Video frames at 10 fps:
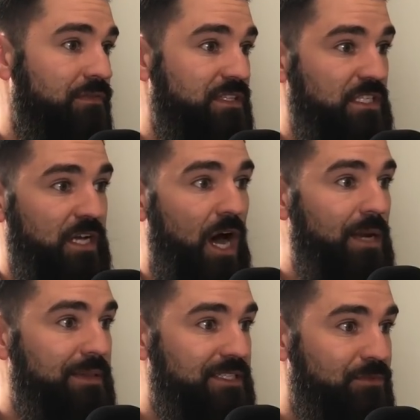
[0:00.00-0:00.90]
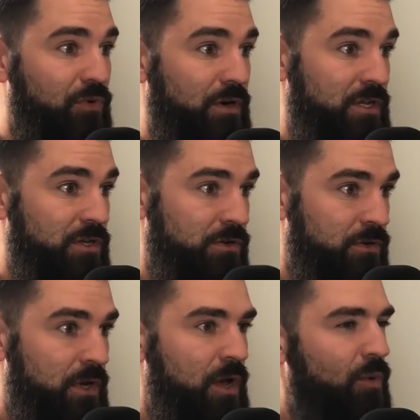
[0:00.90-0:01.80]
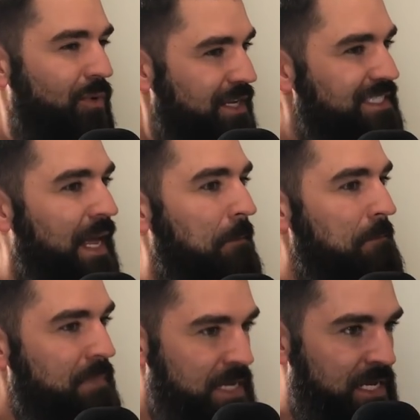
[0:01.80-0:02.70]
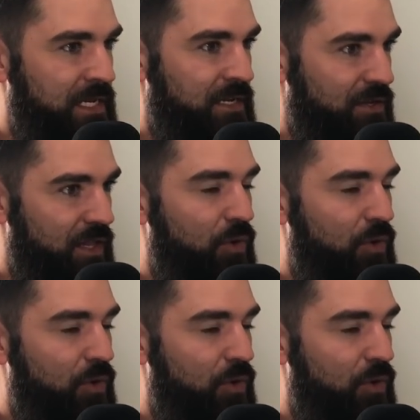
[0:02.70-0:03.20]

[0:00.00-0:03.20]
If it's autonomy that's important to you, yeah. what does that mean? Mm.